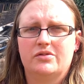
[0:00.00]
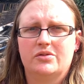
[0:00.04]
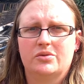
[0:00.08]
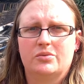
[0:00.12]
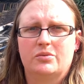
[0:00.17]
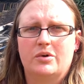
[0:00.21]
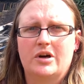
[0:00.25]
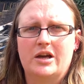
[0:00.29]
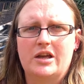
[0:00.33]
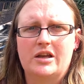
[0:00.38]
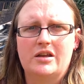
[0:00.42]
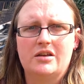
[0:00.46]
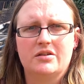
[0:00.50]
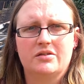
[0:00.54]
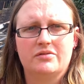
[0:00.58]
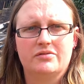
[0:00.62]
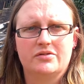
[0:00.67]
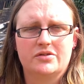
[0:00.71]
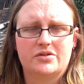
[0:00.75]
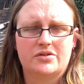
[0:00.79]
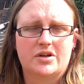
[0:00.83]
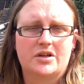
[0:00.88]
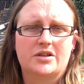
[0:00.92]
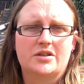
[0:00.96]
for a way
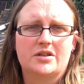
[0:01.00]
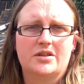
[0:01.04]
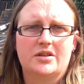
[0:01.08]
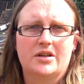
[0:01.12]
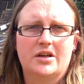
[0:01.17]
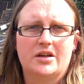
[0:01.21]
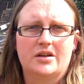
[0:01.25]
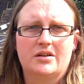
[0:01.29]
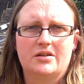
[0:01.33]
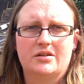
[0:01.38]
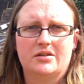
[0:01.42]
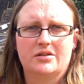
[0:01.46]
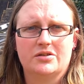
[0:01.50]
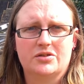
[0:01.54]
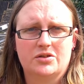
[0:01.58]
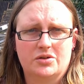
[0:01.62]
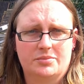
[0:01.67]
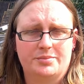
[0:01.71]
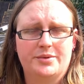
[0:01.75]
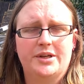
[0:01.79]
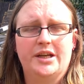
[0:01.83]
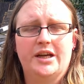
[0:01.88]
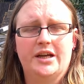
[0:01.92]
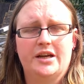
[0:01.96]
of addressing that and
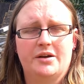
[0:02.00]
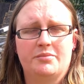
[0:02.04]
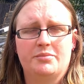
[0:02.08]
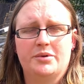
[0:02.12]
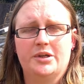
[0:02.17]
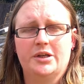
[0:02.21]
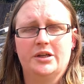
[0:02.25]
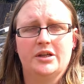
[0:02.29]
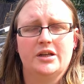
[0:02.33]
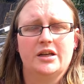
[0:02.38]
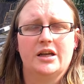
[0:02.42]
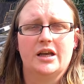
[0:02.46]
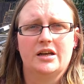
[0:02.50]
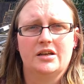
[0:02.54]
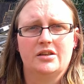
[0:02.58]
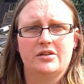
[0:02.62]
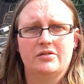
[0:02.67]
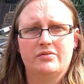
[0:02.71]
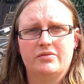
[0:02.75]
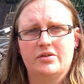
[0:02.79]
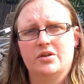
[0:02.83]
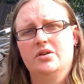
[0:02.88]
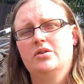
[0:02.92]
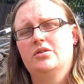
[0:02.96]
stopping it happening again
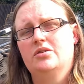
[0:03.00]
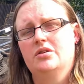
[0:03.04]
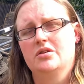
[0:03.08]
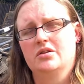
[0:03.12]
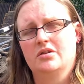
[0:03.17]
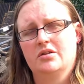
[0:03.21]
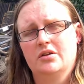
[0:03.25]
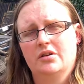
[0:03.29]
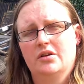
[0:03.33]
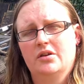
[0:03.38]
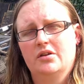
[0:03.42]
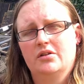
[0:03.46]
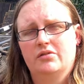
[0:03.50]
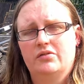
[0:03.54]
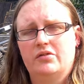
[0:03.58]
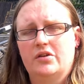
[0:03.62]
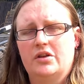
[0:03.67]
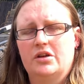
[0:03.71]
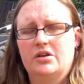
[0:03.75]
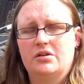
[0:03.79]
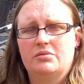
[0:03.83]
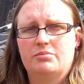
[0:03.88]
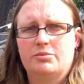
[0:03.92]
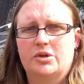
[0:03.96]
in the future,
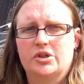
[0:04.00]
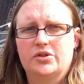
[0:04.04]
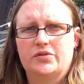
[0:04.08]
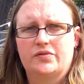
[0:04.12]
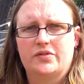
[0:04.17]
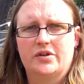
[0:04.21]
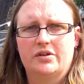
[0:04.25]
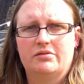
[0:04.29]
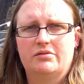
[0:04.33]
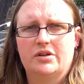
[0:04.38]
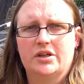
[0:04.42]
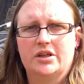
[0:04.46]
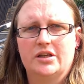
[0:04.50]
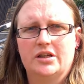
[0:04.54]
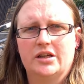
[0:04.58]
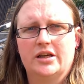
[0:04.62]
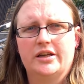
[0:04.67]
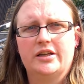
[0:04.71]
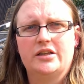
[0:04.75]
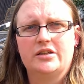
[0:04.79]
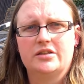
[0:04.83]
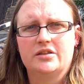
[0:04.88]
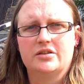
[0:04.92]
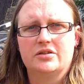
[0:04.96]
fitting in a MOSFET
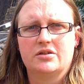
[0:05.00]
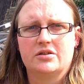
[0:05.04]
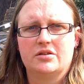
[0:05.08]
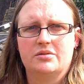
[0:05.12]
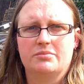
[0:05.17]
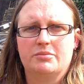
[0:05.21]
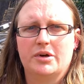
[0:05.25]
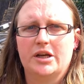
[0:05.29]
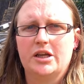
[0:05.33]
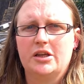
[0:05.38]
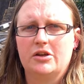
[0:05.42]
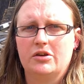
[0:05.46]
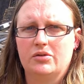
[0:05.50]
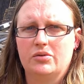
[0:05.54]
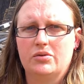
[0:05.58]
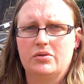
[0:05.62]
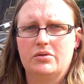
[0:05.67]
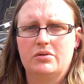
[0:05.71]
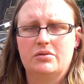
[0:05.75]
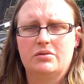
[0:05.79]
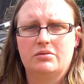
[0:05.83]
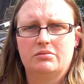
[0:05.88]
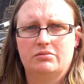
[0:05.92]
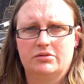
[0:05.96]
regulator is going to make
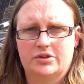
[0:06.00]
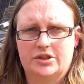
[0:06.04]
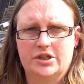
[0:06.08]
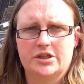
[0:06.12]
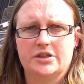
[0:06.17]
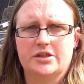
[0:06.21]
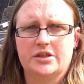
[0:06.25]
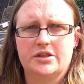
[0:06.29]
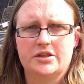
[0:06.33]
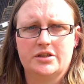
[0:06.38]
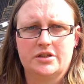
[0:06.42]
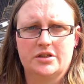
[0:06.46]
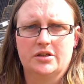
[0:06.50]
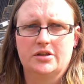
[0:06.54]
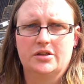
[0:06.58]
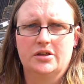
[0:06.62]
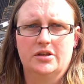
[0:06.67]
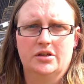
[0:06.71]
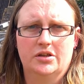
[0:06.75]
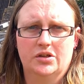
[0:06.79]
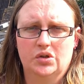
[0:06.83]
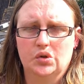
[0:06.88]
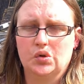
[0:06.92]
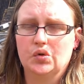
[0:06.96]
your charging
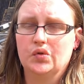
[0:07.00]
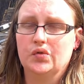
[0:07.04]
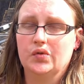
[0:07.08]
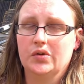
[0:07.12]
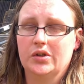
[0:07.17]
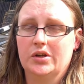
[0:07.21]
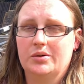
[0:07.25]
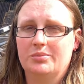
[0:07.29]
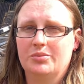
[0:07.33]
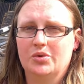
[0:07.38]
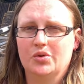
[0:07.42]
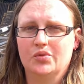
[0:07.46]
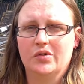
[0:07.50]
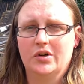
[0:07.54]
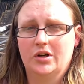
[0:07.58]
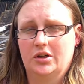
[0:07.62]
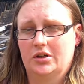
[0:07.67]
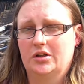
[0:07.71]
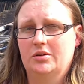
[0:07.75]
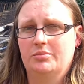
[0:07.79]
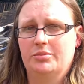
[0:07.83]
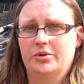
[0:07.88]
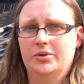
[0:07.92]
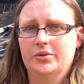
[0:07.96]
circuit an awful lot more
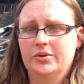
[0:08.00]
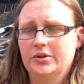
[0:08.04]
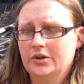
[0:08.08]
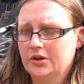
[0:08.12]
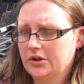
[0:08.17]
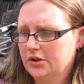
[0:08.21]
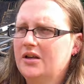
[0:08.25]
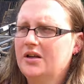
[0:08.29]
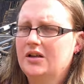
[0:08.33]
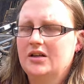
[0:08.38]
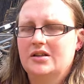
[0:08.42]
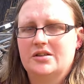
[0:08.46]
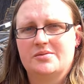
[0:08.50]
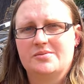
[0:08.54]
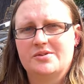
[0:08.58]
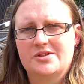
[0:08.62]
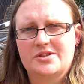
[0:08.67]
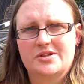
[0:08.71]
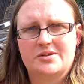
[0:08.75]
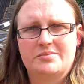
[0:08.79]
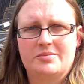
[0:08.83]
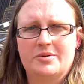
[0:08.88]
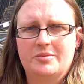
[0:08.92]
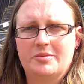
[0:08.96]
reliable. So I'm
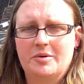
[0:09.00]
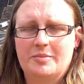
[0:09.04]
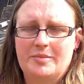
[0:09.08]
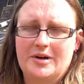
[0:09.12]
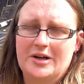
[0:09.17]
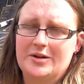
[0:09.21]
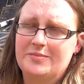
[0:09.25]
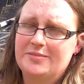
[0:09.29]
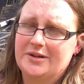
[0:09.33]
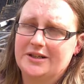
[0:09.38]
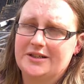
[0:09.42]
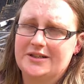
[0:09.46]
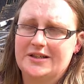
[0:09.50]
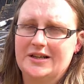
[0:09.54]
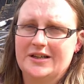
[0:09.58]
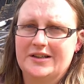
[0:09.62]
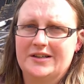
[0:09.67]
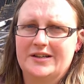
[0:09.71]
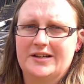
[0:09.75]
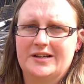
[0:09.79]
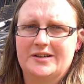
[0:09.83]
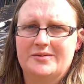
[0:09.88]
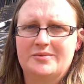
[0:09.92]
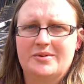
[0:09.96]
just going to put my bike back
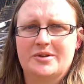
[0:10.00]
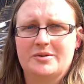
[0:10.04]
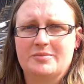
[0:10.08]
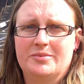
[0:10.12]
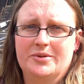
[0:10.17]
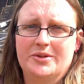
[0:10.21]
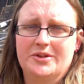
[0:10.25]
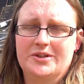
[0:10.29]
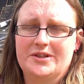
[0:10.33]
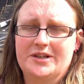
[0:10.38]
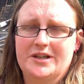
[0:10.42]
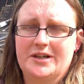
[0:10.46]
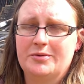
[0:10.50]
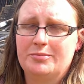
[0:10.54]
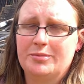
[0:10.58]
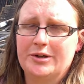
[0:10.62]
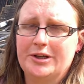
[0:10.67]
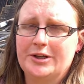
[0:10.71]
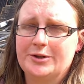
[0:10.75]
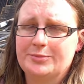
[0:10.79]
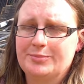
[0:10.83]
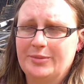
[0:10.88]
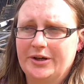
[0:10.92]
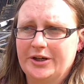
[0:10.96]
together now. I'm going to put the
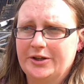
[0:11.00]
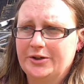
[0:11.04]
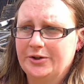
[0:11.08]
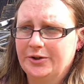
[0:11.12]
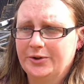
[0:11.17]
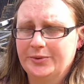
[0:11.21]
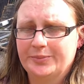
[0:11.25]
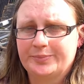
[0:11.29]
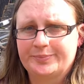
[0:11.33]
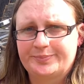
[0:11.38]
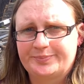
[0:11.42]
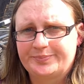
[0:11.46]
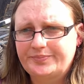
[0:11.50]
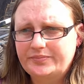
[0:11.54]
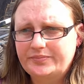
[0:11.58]
tailpiece back on.